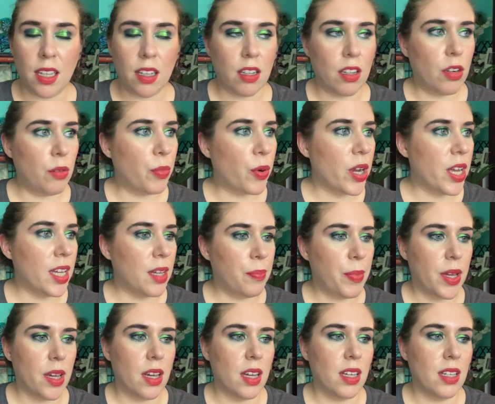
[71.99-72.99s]
a little break
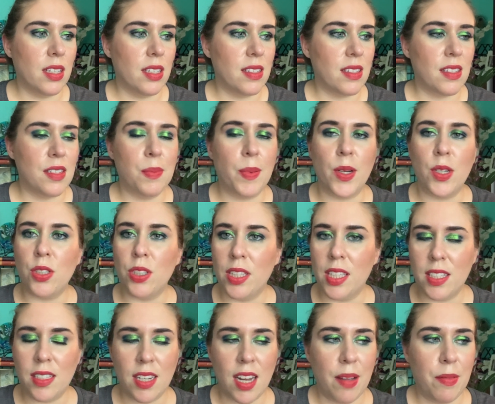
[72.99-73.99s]
because especially
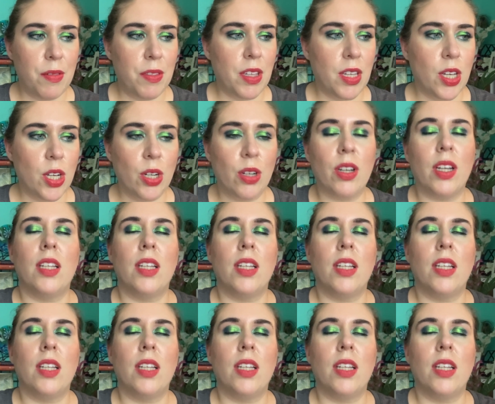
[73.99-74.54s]
this time of the year,